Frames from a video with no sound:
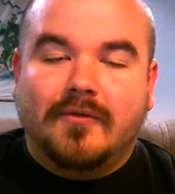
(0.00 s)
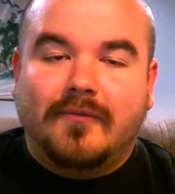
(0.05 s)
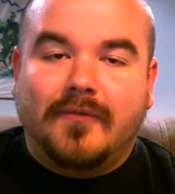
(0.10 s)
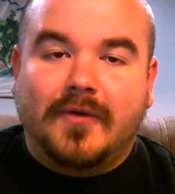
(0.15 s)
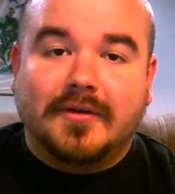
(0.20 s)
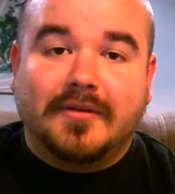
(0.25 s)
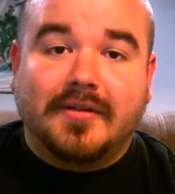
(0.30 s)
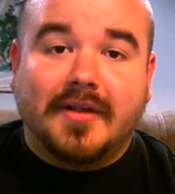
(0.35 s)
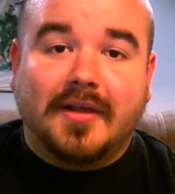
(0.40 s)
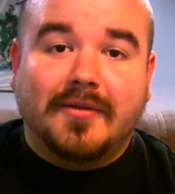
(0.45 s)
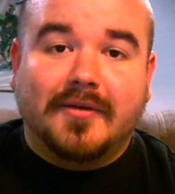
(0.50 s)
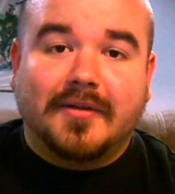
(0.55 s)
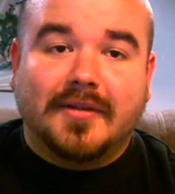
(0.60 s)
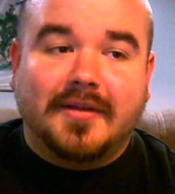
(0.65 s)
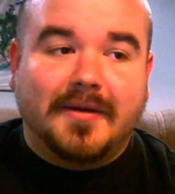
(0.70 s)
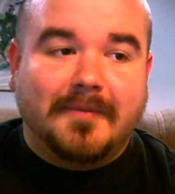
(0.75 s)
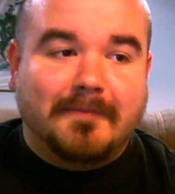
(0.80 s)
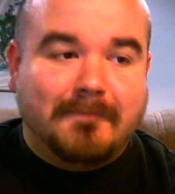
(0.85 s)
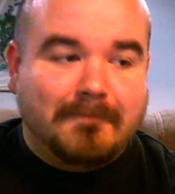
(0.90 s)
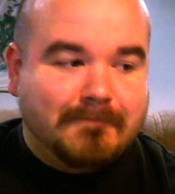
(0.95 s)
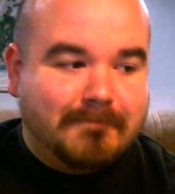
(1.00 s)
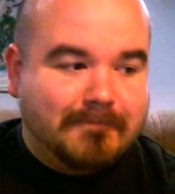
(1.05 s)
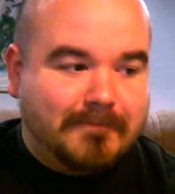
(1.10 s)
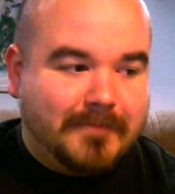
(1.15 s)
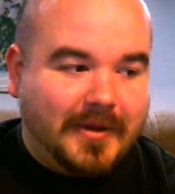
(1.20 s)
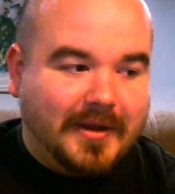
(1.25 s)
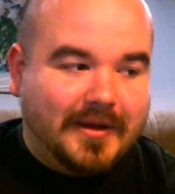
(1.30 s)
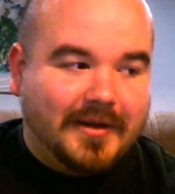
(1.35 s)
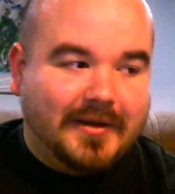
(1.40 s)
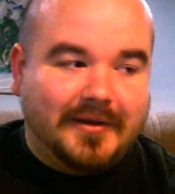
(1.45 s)
first I looked up
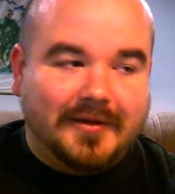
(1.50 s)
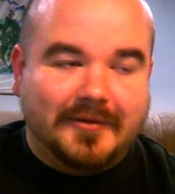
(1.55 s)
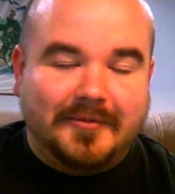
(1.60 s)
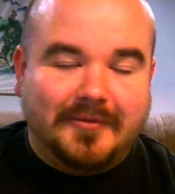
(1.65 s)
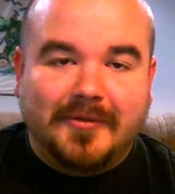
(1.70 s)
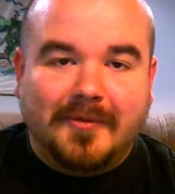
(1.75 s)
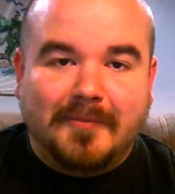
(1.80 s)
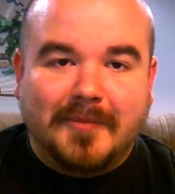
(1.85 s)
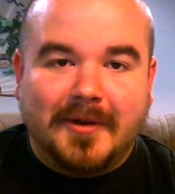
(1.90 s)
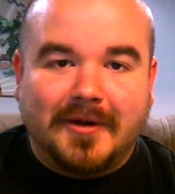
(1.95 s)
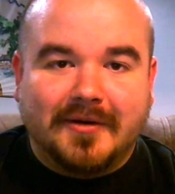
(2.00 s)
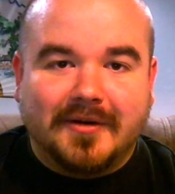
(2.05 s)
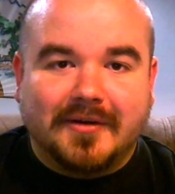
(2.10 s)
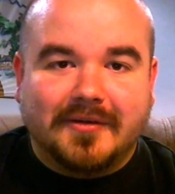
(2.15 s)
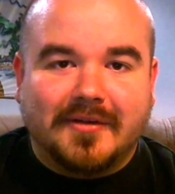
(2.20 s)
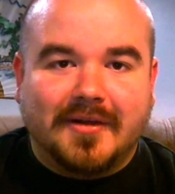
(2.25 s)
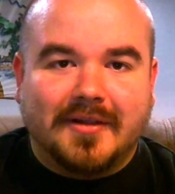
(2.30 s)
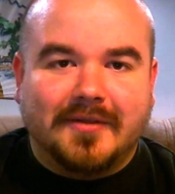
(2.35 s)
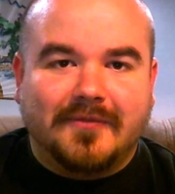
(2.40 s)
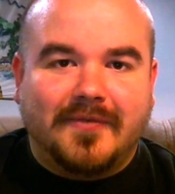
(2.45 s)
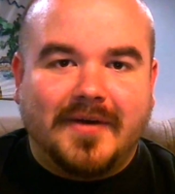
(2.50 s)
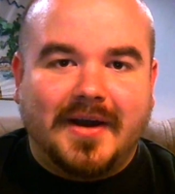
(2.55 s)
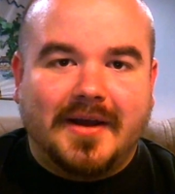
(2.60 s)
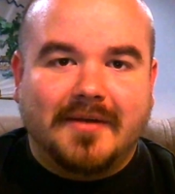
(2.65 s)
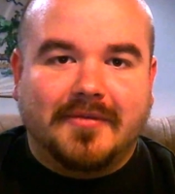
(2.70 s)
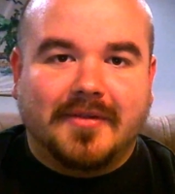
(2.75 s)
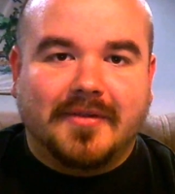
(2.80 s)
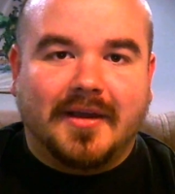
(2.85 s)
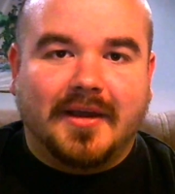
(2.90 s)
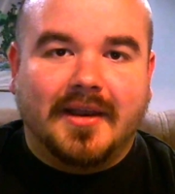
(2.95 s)
the Metal Gear Solid
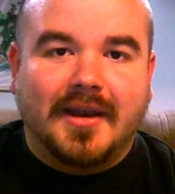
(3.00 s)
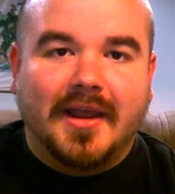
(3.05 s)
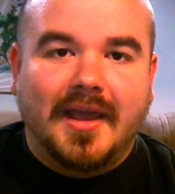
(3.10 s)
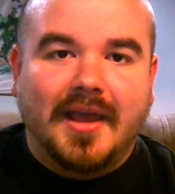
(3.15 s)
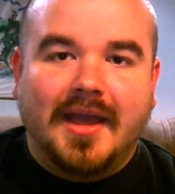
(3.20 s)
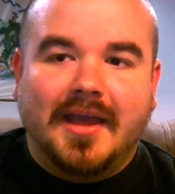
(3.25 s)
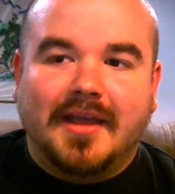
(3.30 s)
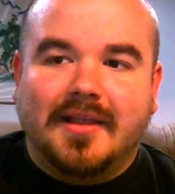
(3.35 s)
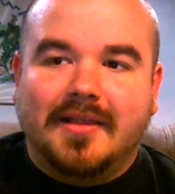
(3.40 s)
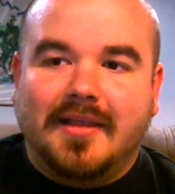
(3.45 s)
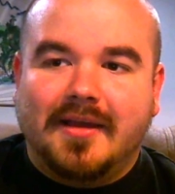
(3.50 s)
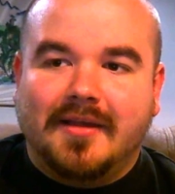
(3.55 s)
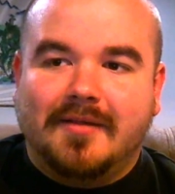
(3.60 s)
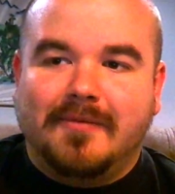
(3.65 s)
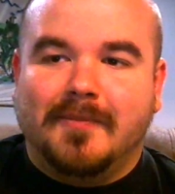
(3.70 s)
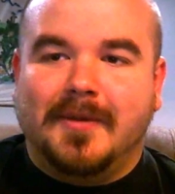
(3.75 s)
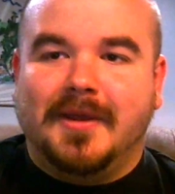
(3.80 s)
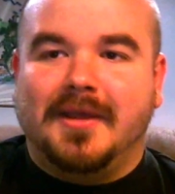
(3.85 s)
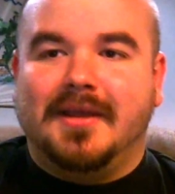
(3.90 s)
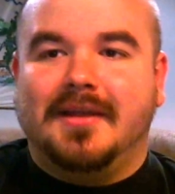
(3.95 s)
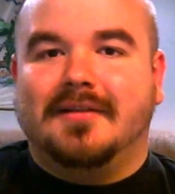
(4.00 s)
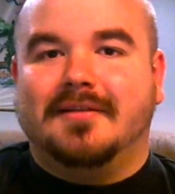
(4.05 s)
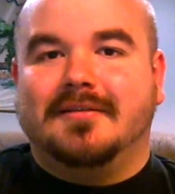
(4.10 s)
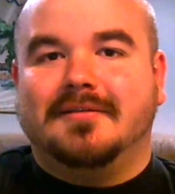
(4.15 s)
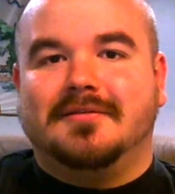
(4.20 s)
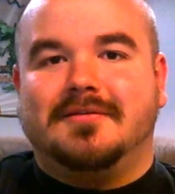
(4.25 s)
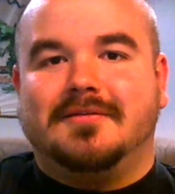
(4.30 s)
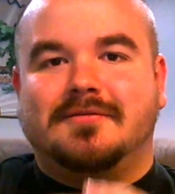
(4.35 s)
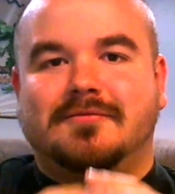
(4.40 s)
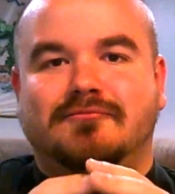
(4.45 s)
5 site. It takes me,
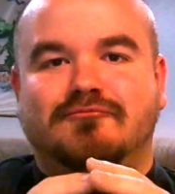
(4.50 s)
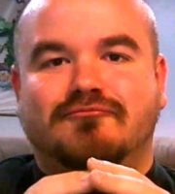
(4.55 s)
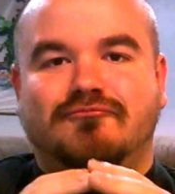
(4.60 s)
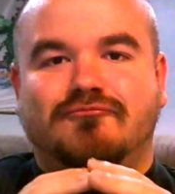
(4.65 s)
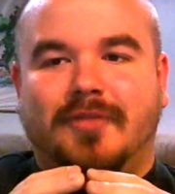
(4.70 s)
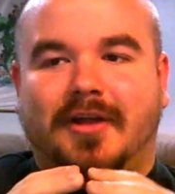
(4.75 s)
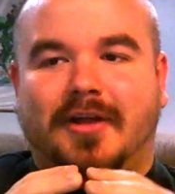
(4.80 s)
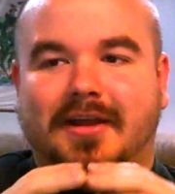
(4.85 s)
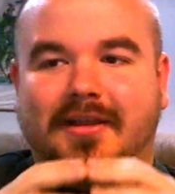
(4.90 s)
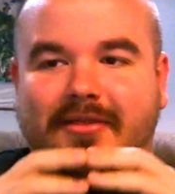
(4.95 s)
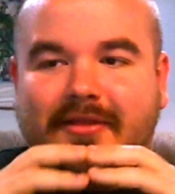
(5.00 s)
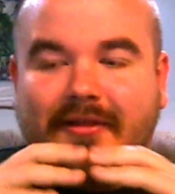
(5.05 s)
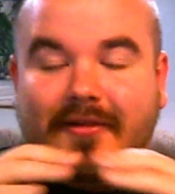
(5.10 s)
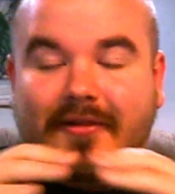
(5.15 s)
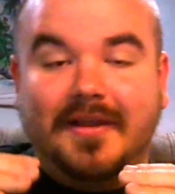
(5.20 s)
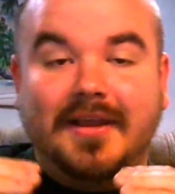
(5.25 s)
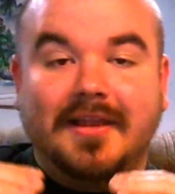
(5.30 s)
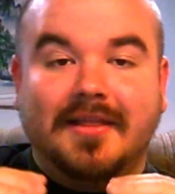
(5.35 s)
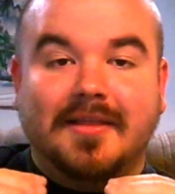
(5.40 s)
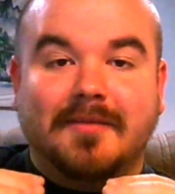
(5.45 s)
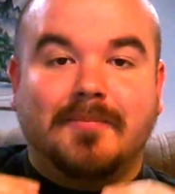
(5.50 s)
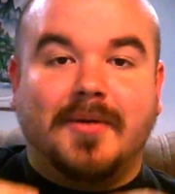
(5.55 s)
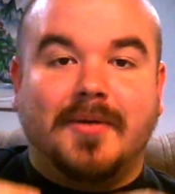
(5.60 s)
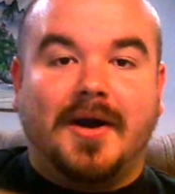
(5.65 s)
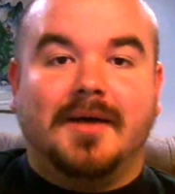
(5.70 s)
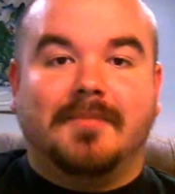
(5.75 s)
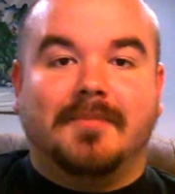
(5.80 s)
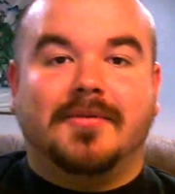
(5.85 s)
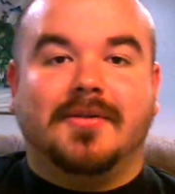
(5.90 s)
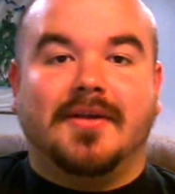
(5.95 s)
like, the link that
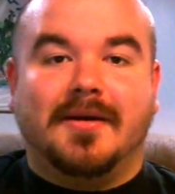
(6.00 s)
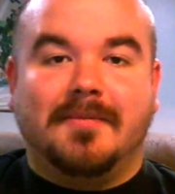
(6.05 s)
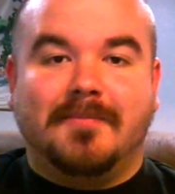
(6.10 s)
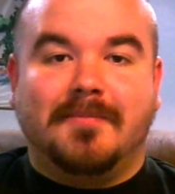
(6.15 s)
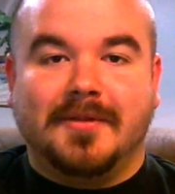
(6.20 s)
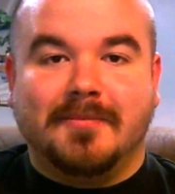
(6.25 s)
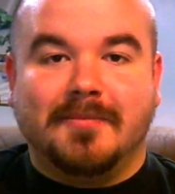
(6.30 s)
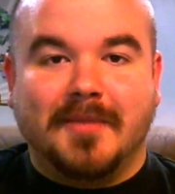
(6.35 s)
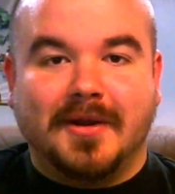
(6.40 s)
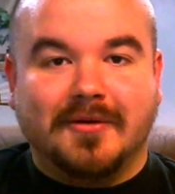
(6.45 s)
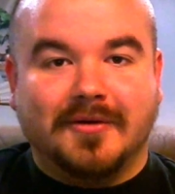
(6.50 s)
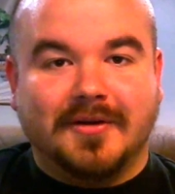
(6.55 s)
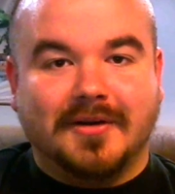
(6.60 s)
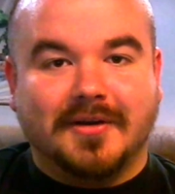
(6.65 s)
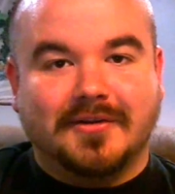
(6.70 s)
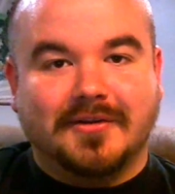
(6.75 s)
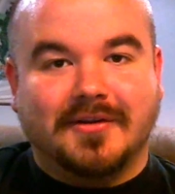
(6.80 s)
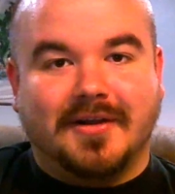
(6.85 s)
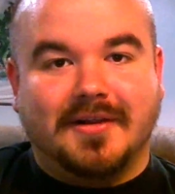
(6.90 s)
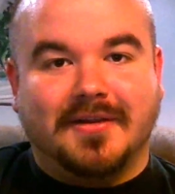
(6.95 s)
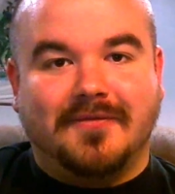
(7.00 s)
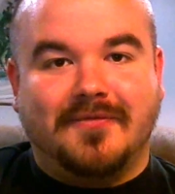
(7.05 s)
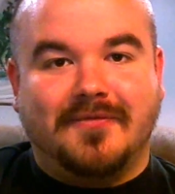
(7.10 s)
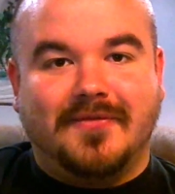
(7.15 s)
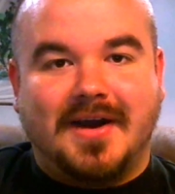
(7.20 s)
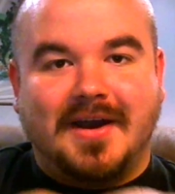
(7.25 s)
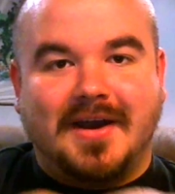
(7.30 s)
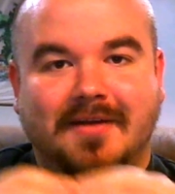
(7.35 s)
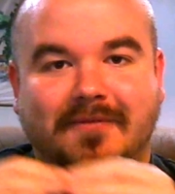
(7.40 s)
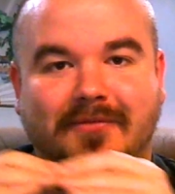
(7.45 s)
pops up is Metal Gear Solid
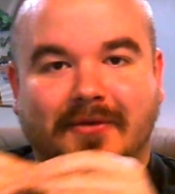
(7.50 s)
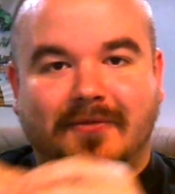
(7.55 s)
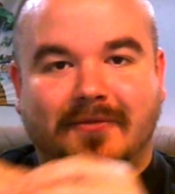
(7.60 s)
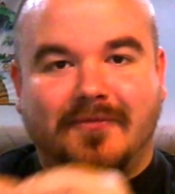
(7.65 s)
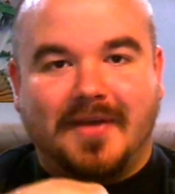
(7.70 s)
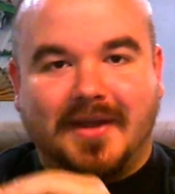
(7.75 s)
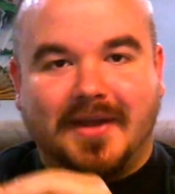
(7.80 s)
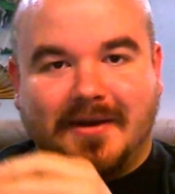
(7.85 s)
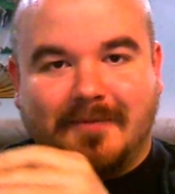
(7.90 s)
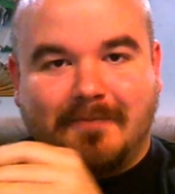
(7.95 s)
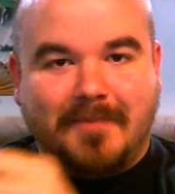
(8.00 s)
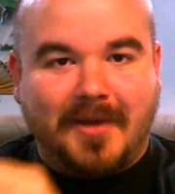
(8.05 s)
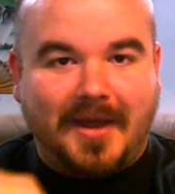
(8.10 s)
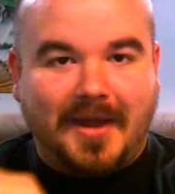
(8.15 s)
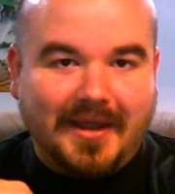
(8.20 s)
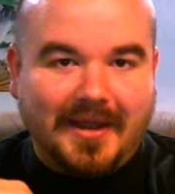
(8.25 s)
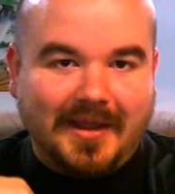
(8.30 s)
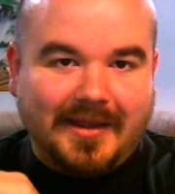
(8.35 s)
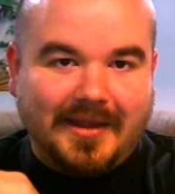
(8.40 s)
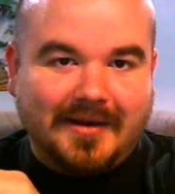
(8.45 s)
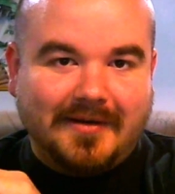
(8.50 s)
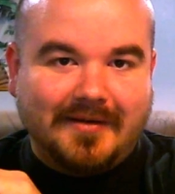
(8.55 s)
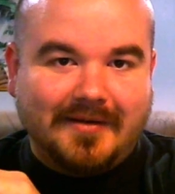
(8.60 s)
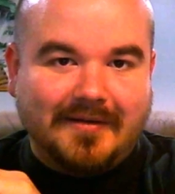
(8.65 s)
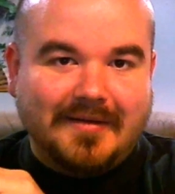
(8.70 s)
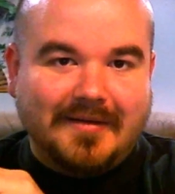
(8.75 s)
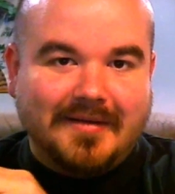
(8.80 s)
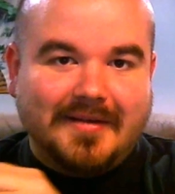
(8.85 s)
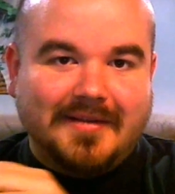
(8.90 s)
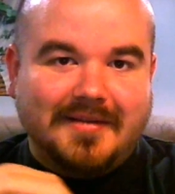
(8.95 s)
5, the Phantom Pain
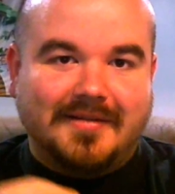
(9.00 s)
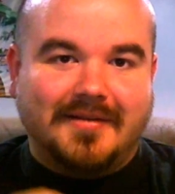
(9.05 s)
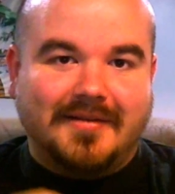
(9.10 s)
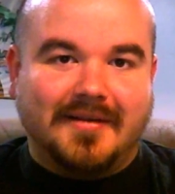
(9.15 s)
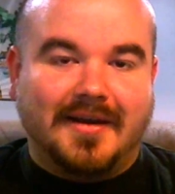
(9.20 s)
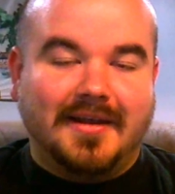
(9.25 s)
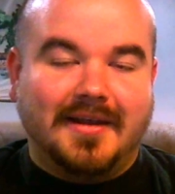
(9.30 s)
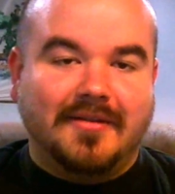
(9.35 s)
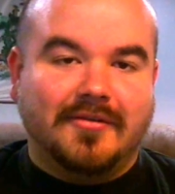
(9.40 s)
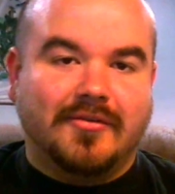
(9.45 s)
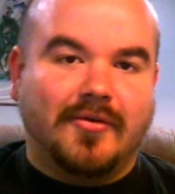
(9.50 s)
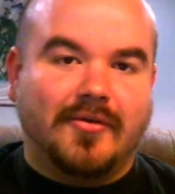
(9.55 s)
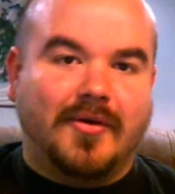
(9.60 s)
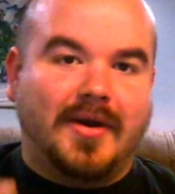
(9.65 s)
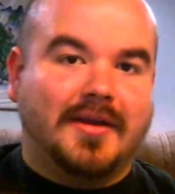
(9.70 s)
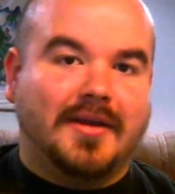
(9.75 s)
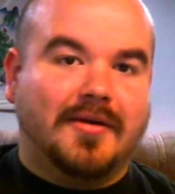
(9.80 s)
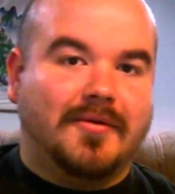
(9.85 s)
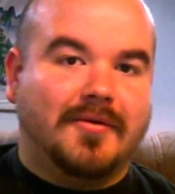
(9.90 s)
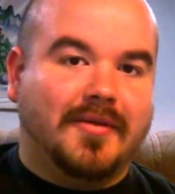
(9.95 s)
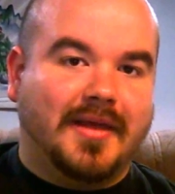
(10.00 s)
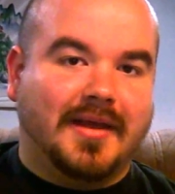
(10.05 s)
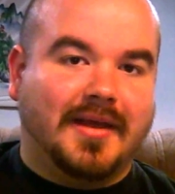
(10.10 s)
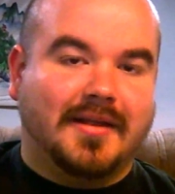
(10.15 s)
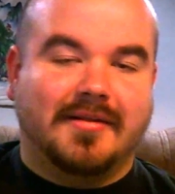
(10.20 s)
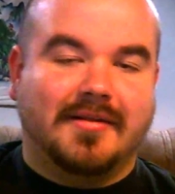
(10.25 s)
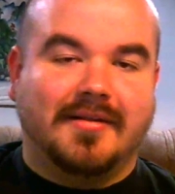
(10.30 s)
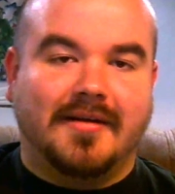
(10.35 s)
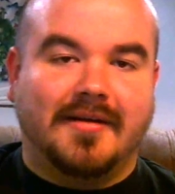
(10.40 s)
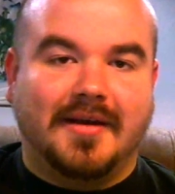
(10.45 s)
site, so I go to
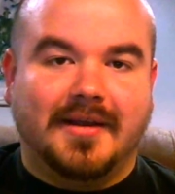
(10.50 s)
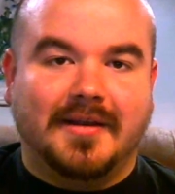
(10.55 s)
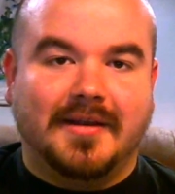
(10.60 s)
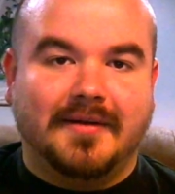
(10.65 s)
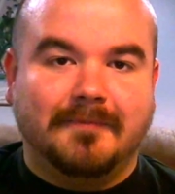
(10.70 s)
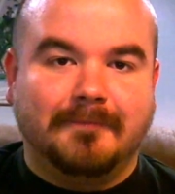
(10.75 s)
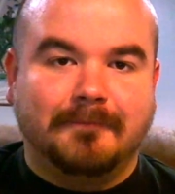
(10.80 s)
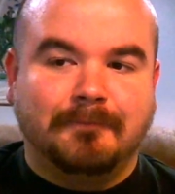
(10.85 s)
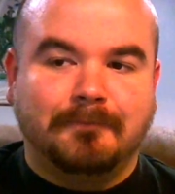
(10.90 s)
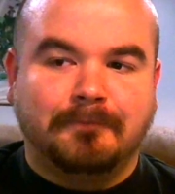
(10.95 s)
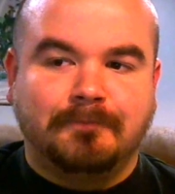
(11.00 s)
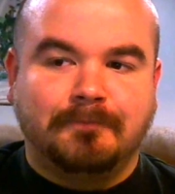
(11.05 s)
that site.